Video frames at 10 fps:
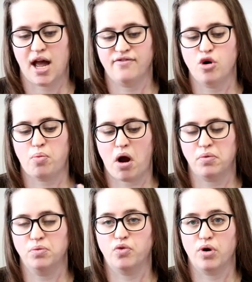I have no
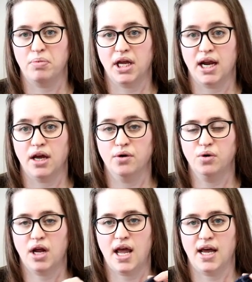problem ripping it
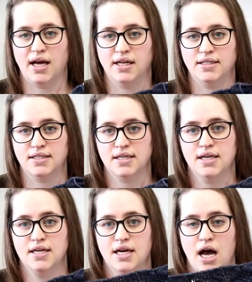out and
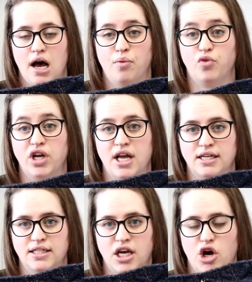
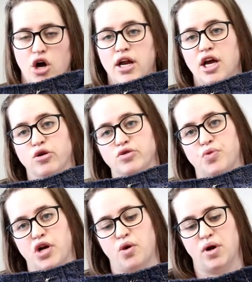recasting it on. It goes
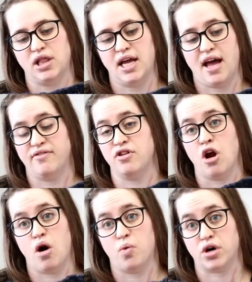pretty quickly. I have
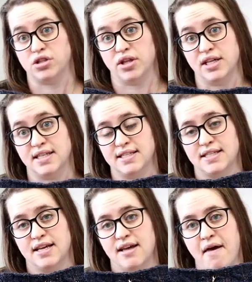not worked on
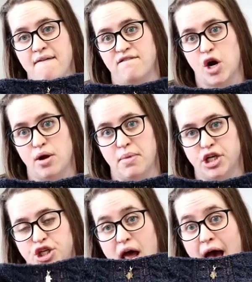this very
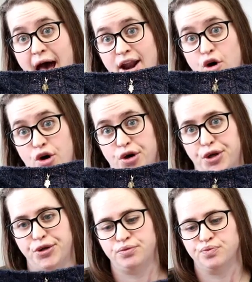much at
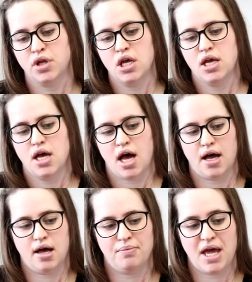all.
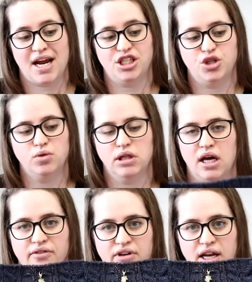And I do
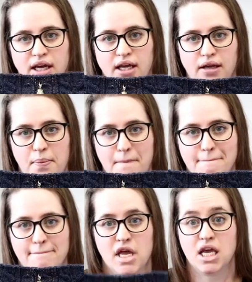love knitting
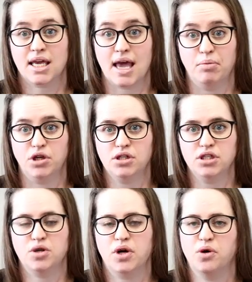
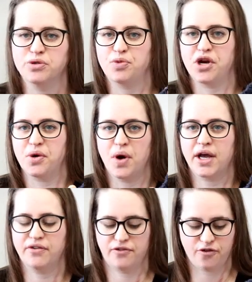cables, so it goes pretty
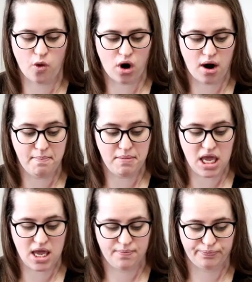quick for
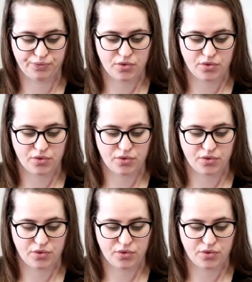me.